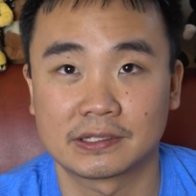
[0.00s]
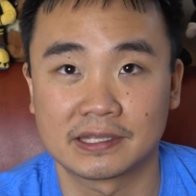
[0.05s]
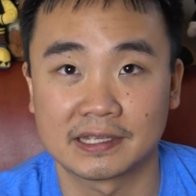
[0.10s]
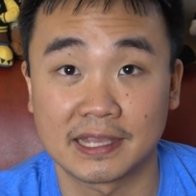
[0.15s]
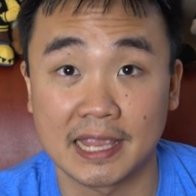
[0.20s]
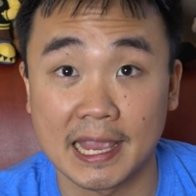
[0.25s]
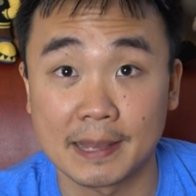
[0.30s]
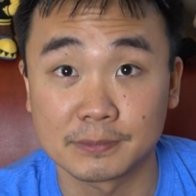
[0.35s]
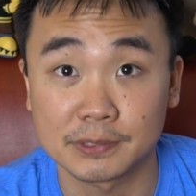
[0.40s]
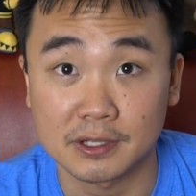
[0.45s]
The
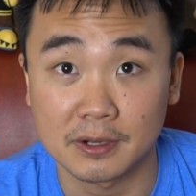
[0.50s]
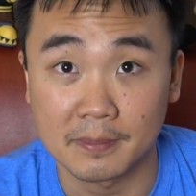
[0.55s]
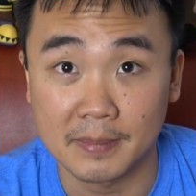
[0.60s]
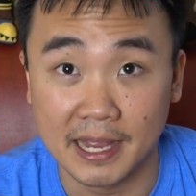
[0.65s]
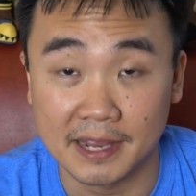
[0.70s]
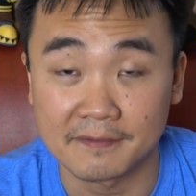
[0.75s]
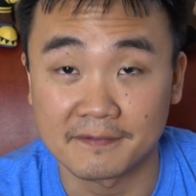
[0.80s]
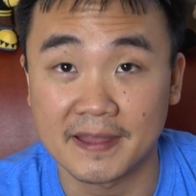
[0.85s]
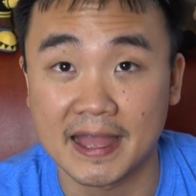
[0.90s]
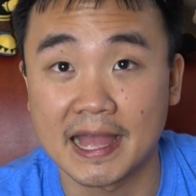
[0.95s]
games go
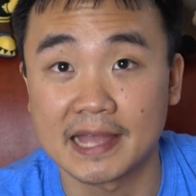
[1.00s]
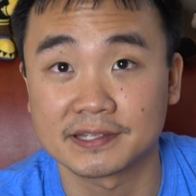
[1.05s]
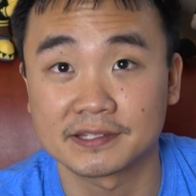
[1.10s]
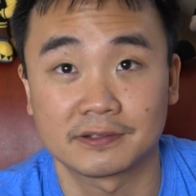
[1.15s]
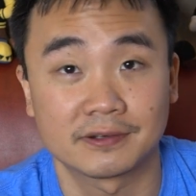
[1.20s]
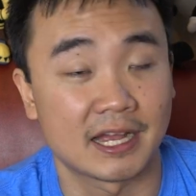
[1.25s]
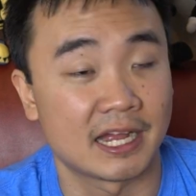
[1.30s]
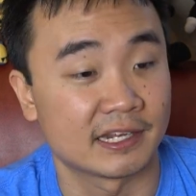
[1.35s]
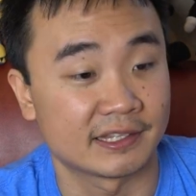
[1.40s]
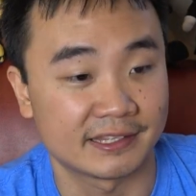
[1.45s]
by fast,
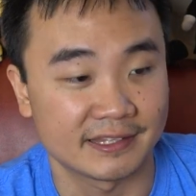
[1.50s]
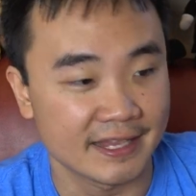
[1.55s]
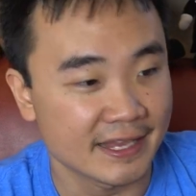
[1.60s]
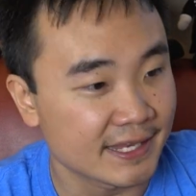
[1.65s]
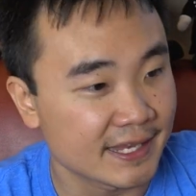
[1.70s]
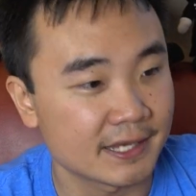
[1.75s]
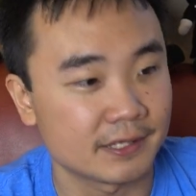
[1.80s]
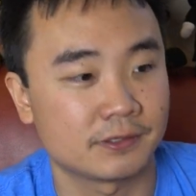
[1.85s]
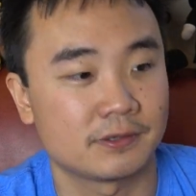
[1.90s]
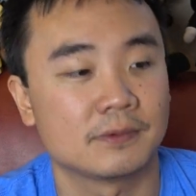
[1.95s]
you're not
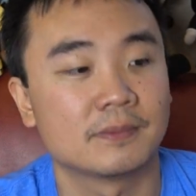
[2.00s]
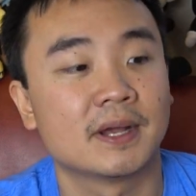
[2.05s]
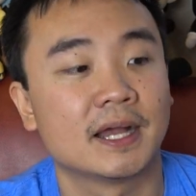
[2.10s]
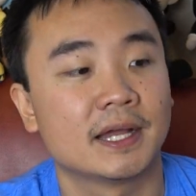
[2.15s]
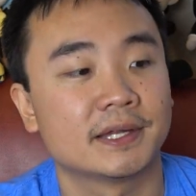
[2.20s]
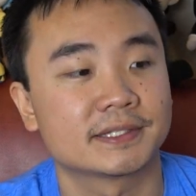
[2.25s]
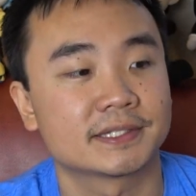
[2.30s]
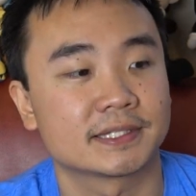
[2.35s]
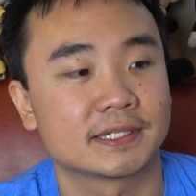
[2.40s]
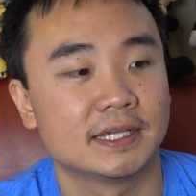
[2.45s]
thinking too
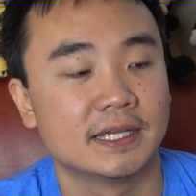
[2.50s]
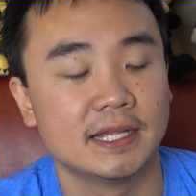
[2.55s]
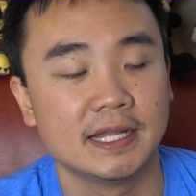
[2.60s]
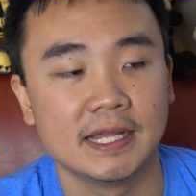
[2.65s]
much.